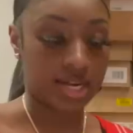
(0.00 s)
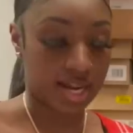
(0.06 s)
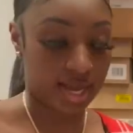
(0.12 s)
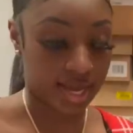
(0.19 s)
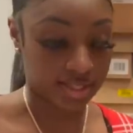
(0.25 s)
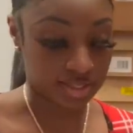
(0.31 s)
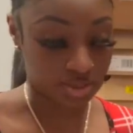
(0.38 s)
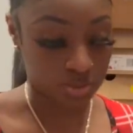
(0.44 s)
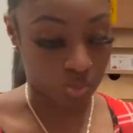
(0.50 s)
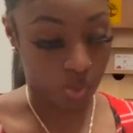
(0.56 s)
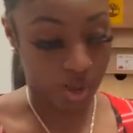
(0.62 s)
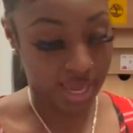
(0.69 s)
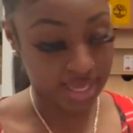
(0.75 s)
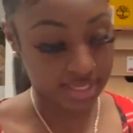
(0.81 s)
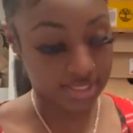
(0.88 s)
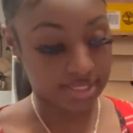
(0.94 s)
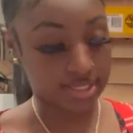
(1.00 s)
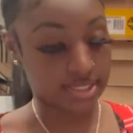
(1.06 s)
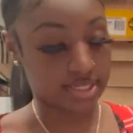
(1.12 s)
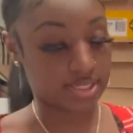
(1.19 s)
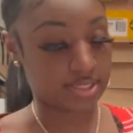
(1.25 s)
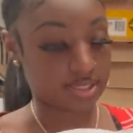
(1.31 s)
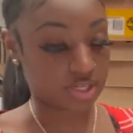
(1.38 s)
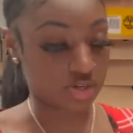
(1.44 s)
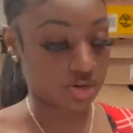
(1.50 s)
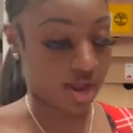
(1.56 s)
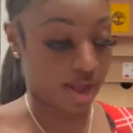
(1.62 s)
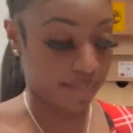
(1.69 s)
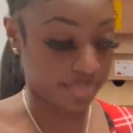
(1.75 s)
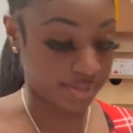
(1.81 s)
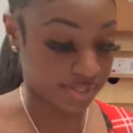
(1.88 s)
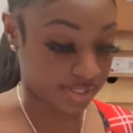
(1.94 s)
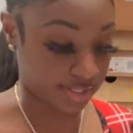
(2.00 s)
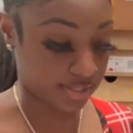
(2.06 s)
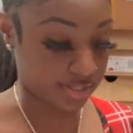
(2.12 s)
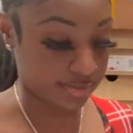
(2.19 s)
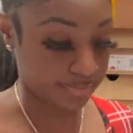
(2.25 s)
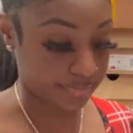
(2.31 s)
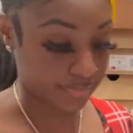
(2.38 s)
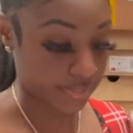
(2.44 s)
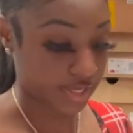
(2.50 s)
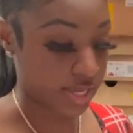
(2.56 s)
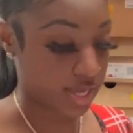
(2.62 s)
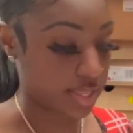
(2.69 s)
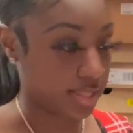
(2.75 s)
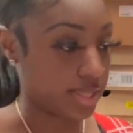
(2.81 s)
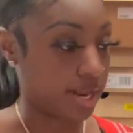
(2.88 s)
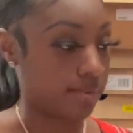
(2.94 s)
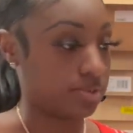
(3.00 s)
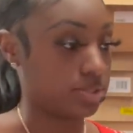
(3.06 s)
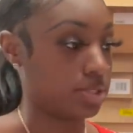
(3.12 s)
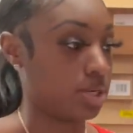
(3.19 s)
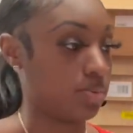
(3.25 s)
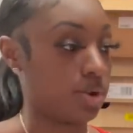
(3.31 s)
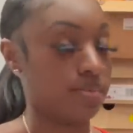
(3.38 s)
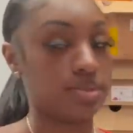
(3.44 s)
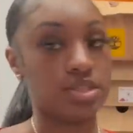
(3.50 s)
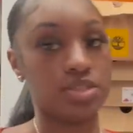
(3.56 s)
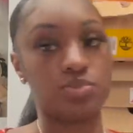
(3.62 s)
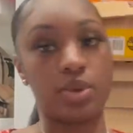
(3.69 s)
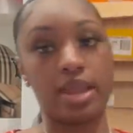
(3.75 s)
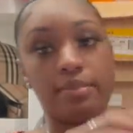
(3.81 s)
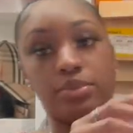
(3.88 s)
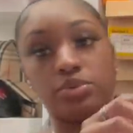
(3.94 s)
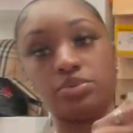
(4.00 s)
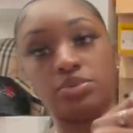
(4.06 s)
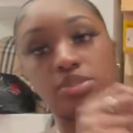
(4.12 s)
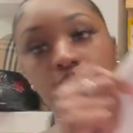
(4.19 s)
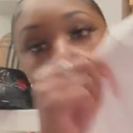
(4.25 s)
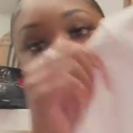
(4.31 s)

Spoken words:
then I got this white hoodie, crop hoodie, that I was gonna wear with these white boots.